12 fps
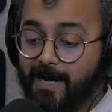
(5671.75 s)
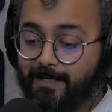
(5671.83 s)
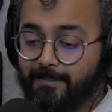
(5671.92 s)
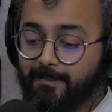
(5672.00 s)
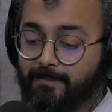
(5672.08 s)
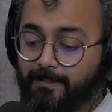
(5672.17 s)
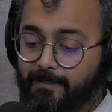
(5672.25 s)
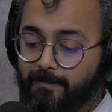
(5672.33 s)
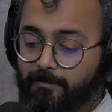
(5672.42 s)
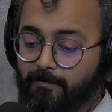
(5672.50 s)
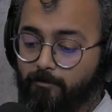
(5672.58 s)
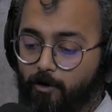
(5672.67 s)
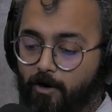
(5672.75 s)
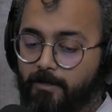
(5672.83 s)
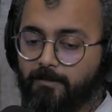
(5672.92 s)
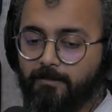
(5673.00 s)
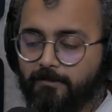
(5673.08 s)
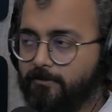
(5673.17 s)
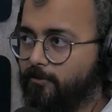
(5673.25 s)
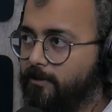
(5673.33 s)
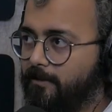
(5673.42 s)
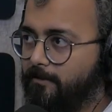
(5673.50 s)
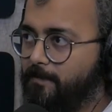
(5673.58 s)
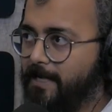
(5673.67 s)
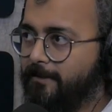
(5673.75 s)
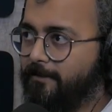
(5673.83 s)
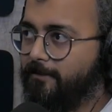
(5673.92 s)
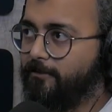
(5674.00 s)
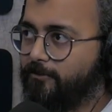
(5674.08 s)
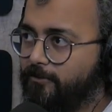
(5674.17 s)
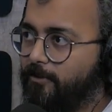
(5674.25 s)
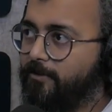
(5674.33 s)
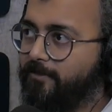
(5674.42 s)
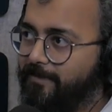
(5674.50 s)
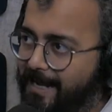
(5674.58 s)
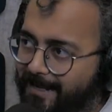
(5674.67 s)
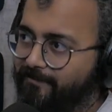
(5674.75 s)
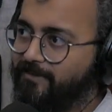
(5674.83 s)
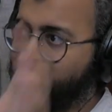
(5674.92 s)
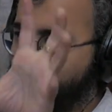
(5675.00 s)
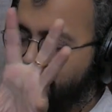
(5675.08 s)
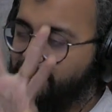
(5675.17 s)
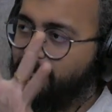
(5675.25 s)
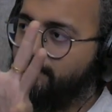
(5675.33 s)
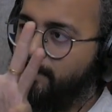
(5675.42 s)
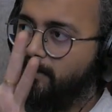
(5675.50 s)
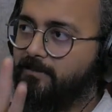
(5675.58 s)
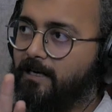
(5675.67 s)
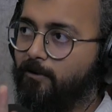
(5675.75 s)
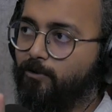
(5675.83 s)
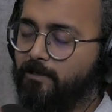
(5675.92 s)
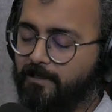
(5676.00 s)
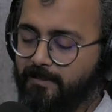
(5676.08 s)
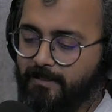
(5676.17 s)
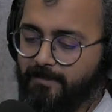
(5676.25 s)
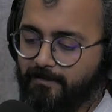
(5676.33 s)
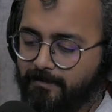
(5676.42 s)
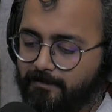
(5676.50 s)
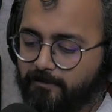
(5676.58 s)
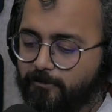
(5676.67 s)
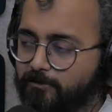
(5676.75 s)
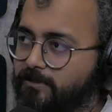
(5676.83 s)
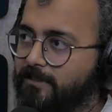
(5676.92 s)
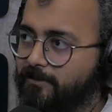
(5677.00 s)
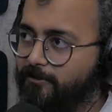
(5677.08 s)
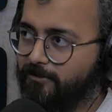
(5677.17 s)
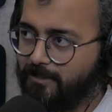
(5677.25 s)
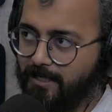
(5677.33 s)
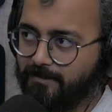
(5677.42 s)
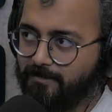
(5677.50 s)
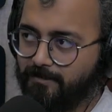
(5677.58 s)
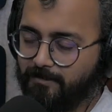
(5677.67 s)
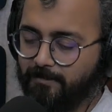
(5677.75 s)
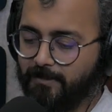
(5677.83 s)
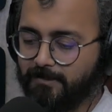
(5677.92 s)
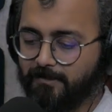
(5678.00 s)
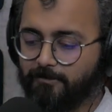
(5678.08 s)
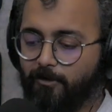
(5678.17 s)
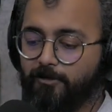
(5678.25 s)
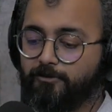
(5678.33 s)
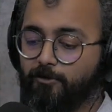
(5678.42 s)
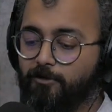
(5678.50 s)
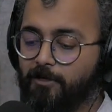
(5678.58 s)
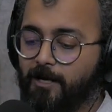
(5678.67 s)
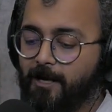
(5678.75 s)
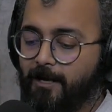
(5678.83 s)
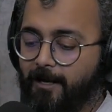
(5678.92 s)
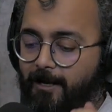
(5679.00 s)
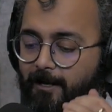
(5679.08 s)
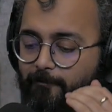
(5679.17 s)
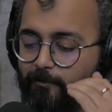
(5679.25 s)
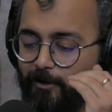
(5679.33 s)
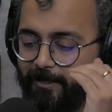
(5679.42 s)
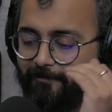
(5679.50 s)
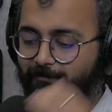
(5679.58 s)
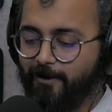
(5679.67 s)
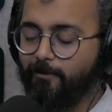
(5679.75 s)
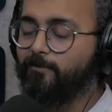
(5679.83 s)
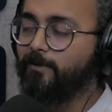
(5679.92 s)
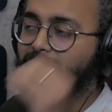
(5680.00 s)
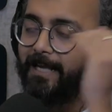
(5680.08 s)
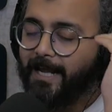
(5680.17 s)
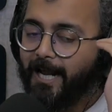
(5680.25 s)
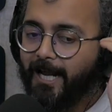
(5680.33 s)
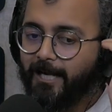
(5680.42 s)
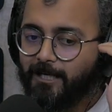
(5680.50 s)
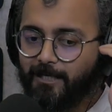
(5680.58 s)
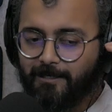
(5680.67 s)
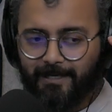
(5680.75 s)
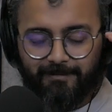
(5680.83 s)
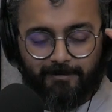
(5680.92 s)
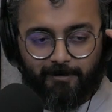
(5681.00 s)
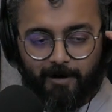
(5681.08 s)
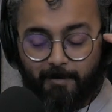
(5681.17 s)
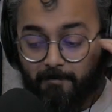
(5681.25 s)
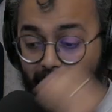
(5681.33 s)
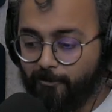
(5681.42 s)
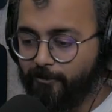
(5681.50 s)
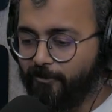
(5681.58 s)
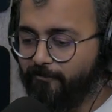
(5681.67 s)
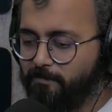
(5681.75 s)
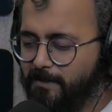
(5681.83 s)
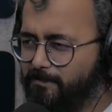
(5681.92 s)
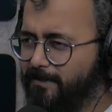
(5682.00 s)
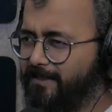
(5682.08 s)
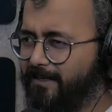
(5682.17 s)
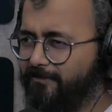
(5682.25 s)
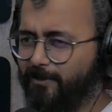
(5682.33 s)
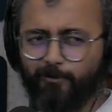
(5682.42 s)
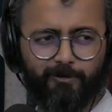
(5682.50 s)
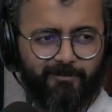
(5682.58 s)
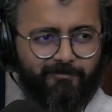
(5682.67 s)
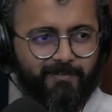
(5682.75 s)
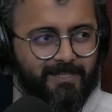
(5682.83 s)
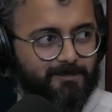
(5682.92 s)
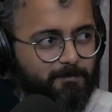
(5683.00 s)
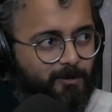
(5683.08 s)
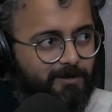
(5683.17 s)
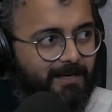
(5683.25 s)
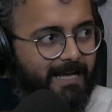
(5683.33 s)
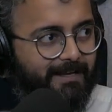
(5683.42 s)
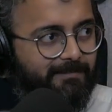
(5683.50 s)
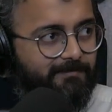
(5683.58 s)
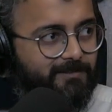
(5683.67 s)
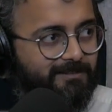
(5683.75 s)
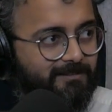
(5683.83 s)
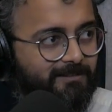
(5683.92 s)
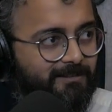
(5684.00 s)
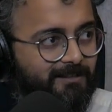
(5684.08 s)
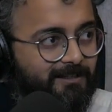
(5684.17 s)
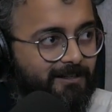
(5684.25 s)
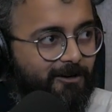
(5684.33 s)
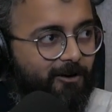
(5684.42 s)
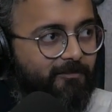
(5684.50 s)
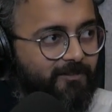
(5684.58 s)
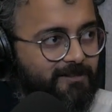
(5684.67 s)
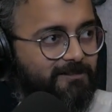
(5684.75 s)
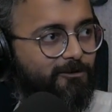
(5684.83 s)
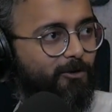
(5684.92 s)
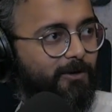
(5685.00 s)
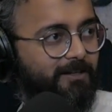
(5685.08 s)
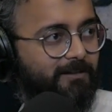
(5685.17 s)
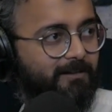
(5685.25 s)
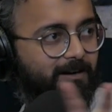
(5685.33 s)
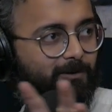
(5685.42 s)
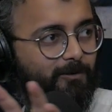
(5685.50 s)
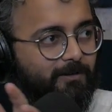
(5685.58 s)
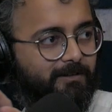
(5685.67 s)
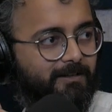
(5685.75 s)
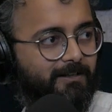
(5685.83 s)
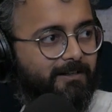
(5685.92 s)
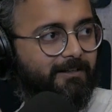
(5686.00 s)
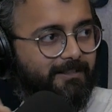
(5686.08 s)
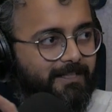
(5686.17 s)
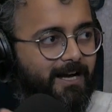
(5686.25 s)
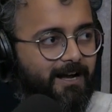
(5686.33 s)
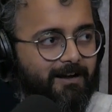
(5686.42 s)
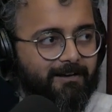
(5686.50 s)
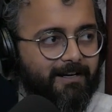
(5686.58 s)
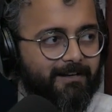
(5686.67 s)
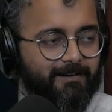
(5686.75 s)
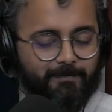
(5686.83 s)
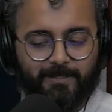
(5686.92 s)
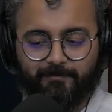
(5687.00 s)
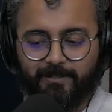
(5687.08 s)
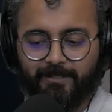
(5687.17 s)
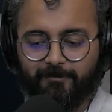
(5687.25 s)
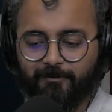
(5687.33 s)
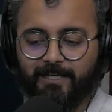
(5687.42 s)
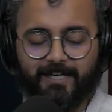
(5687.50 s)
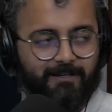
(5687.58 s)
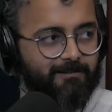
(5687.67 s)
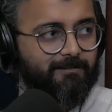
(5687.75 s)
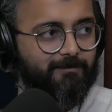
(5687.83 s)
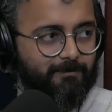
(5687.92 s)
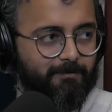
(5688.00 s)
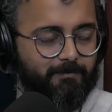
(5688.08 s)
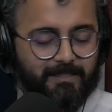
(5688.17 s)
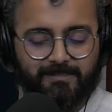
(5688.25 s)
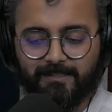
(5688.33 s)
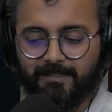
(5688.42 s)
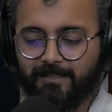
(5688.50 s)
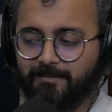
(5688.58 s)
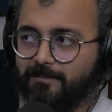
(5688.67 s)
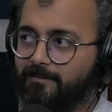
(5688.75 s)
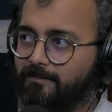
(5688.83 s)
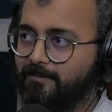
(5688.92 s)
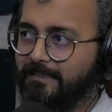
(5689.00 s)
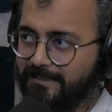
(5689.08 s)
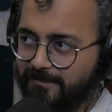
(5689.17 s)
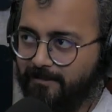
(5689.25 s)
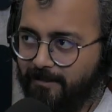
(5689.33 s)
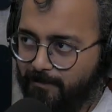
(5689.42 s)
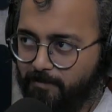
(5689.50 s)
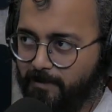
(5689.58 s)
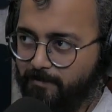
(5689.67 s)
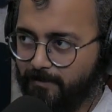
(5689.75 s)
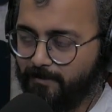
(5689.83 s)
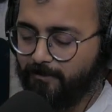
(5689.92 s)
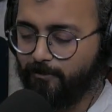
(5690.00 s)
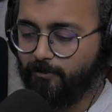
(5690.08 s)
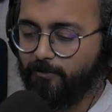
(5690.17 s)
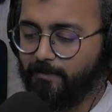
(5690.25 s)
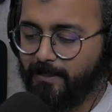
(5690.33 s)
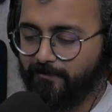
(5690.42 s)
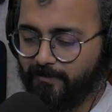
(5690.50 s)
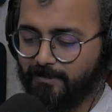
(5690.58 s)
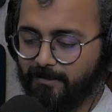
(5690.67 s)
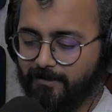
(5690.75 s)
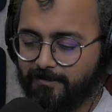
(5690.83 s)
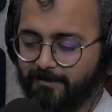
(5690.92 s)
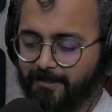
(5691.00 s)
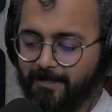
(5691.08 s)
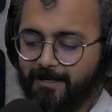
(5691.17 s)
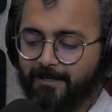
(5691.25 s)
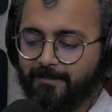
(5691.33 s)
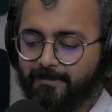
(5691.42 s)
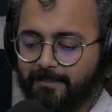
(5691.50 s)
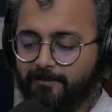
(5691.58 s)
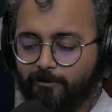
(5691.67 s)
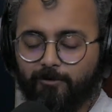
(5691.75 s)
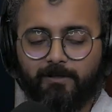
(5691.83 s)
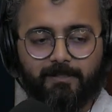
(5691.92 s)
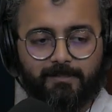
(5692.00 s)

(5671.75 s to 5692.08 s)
fact that they got the solar panel to sort of have this little power outlet and they used it to charge these devices. Also, what I found was like the amount of people that were doing Facebook lives of us going around. Yeah, like I mean, we later, basically the district people who were with us, they